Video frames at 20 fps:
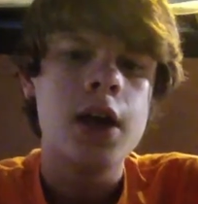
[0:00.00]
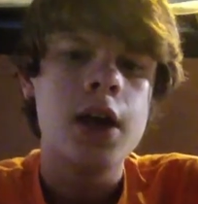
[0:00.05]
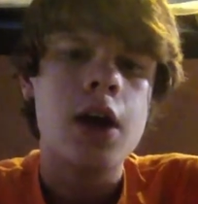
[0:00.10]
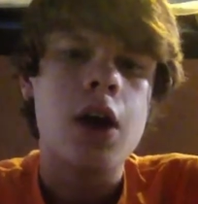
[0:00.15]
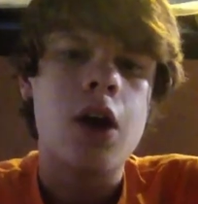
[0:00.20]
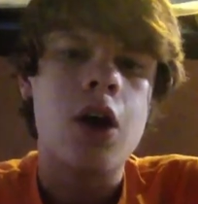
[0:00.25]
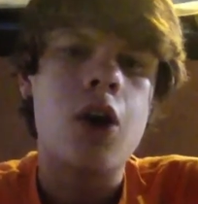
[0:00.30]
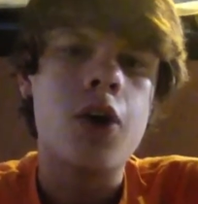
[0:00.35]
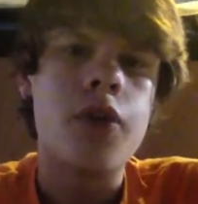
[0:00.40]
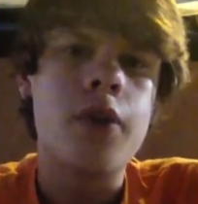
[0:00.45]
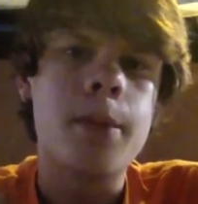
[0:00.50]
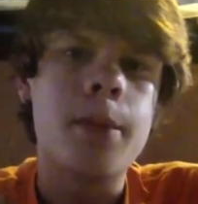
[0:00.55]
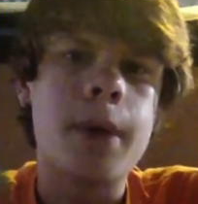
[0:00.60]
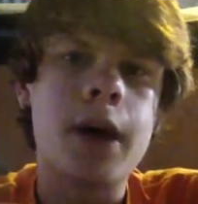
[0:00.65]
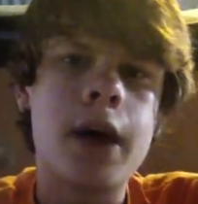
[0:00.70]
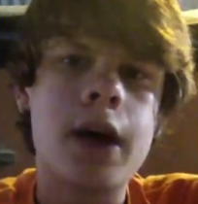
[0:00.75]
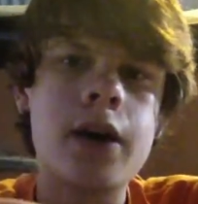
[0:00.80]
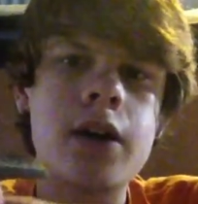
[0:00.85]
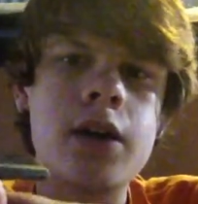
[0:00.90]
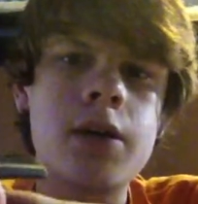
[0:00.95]
On the
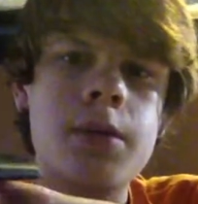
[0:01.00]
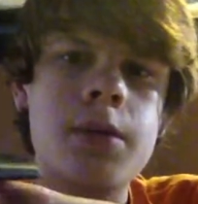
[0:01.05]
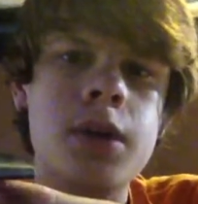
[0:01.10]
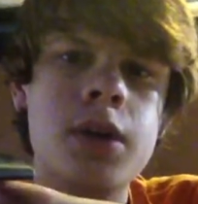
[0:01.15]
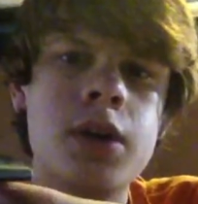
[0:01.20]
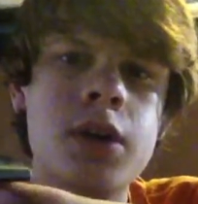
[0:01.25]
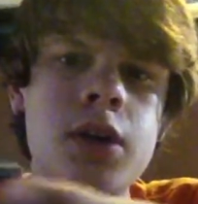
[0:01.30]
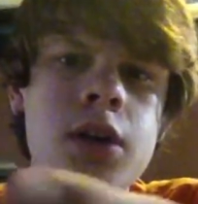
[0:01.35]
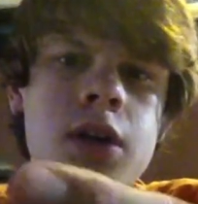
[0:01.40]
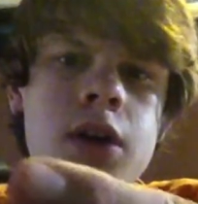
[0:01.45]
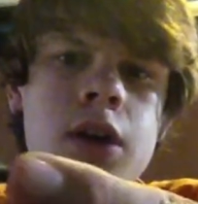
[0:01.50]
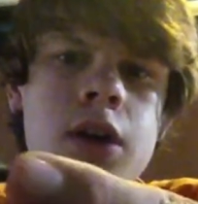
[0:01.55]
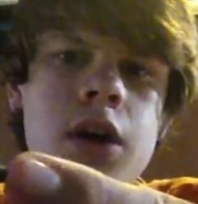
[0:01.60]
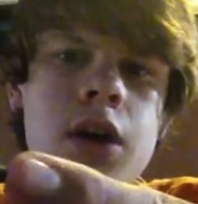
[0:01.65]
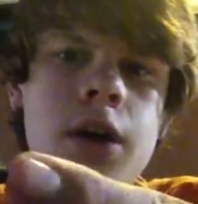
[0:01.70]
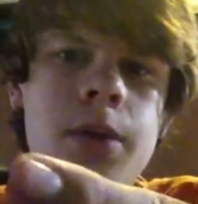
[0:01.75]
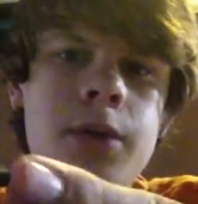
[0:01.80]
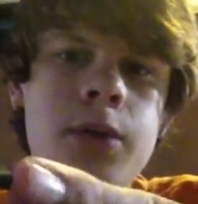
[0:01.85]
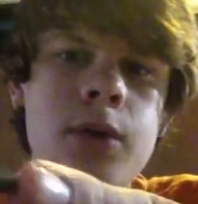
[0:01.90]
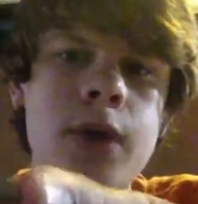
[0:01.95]
bottom,
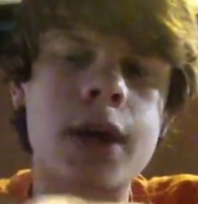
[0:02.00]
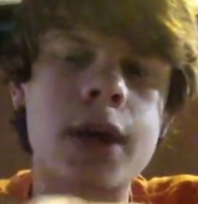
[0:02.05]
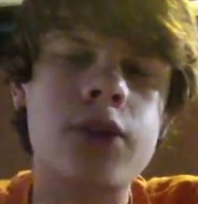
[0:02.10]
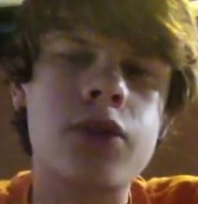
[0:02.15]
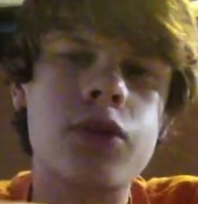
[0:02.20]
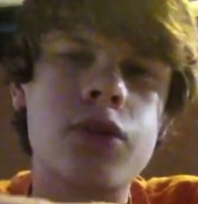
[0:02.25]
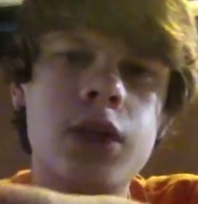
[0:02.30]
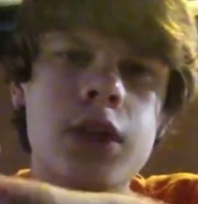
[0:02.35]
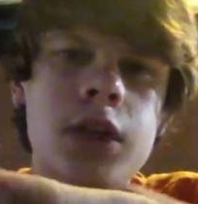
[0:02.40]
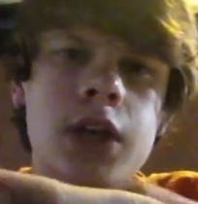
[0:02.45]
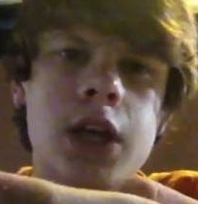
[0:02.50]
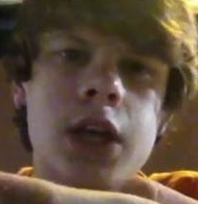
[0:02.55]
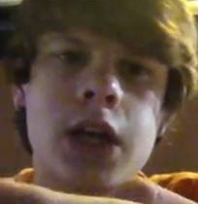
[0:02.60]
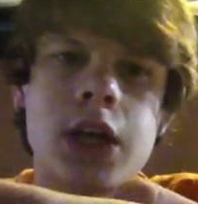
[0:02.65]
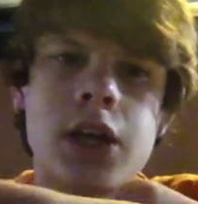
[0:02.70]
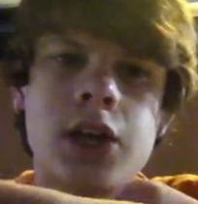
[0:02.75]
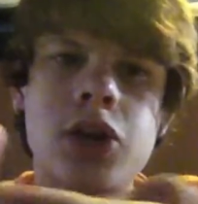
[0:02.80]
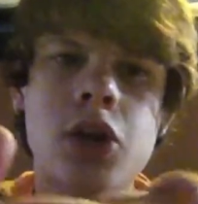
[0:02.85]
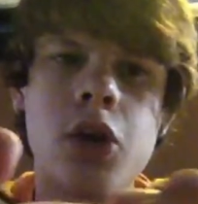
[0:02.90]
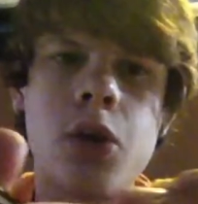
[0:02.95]
you actually
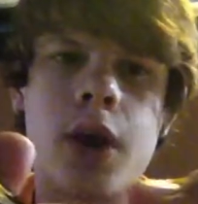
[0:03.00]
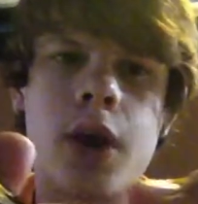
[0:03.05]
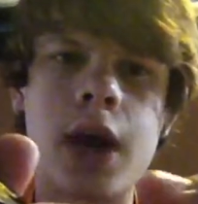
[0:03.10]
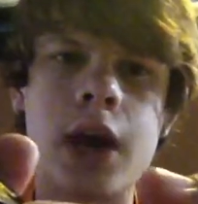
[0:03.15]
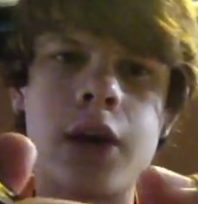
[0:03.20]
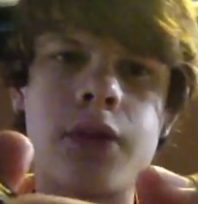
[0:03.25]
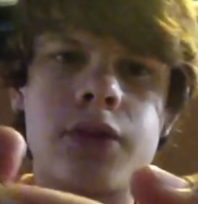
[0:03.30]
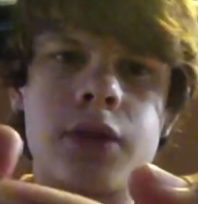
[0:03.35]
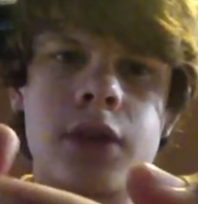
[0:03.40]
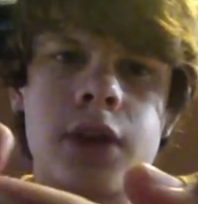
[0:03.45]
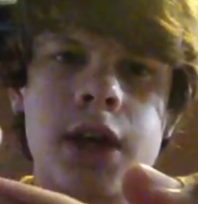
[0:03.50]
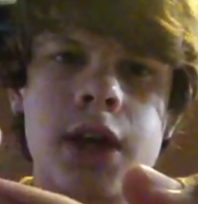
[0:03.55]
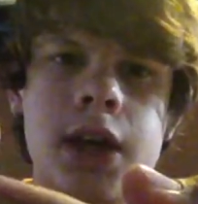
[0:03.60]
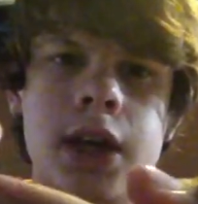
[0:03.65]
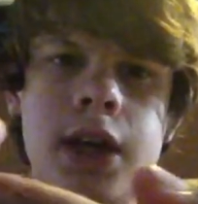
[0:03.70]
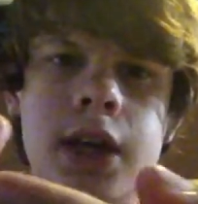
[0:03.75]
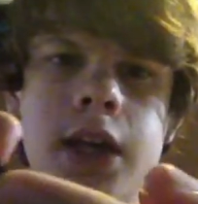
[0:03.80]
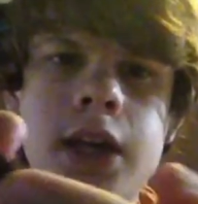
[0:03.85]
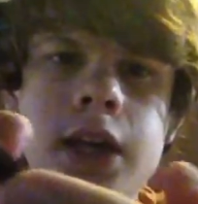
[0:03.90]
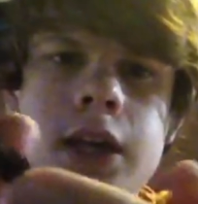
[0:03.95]
don't have to
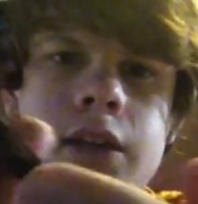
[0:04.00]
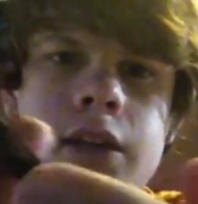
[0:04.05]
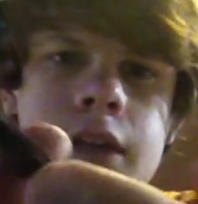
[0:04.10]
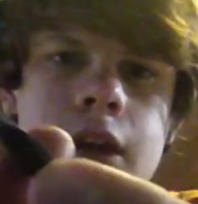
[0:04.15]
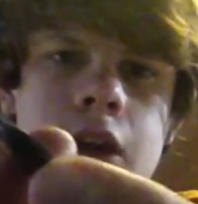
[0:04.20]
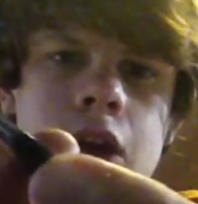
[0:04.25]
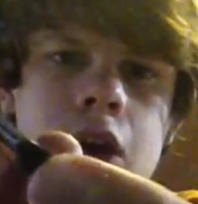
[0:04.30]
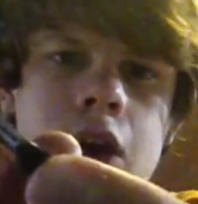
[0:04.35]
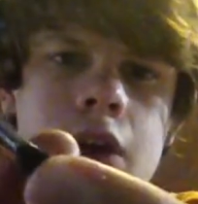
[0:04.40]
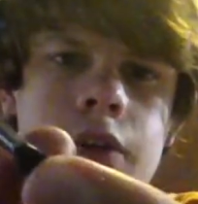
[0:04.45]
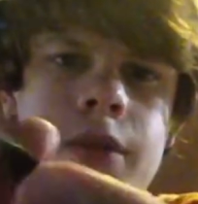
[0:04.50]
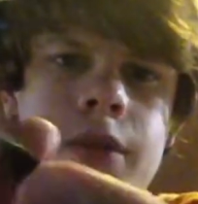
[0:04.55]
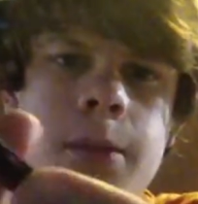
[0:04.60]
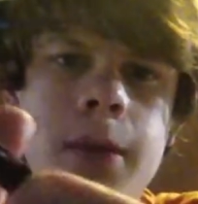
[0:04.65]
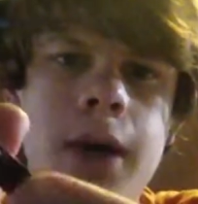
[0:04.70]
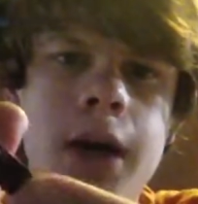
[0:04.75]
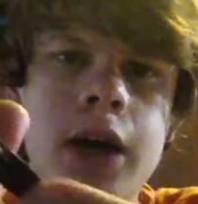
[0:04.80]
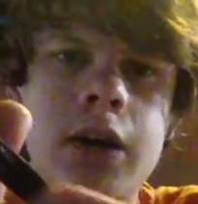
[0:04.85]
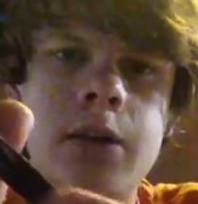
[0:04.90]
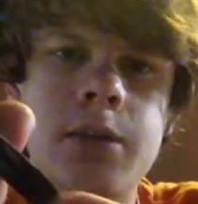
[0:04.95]
take anything off the
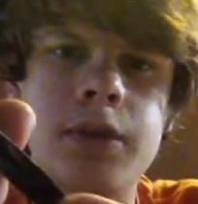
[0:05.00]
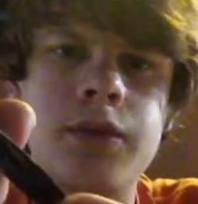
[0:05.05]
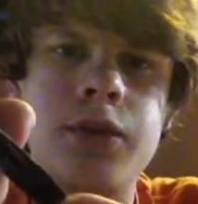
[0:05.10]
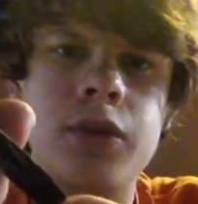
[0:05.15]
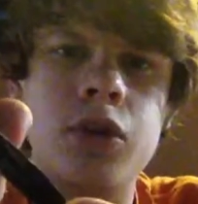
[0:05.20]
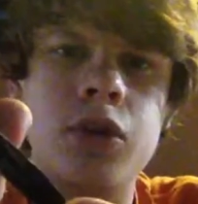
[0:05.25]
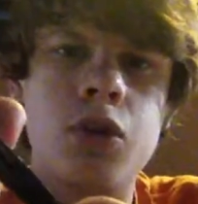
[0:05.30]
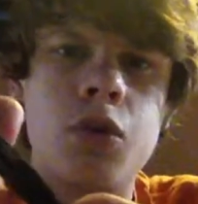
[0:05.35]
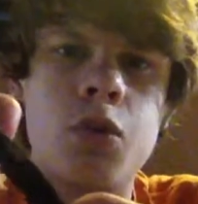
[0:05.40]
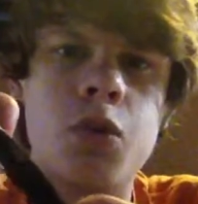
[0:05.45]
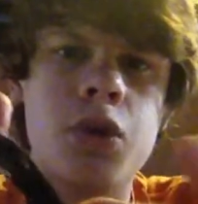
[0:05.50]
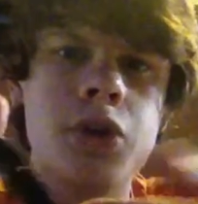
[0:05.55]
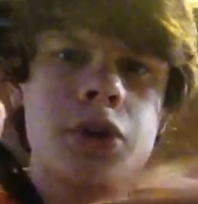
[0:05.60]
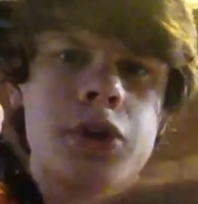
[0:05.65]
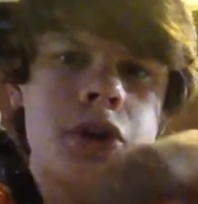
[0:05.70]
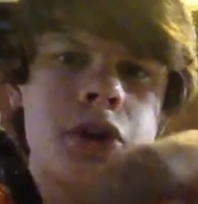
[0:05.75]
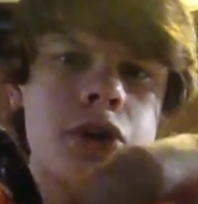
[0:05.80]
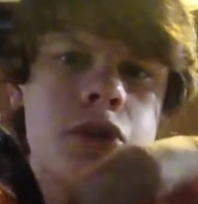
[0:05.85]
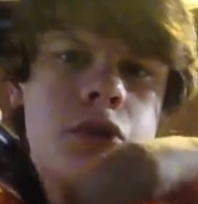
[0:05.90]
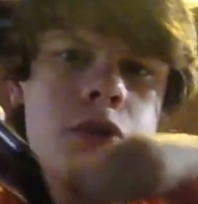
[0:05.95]
bottom if you don't want
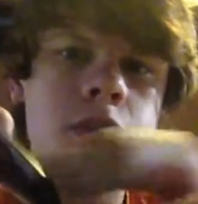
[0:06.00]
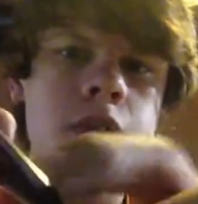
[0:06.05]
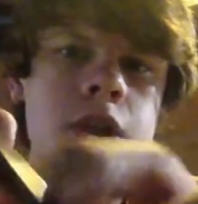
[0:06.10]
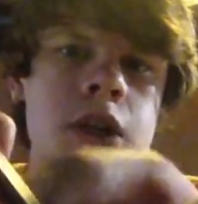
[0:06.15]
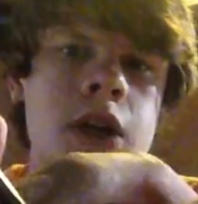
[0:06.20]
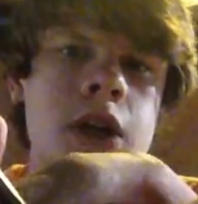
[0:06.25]
to.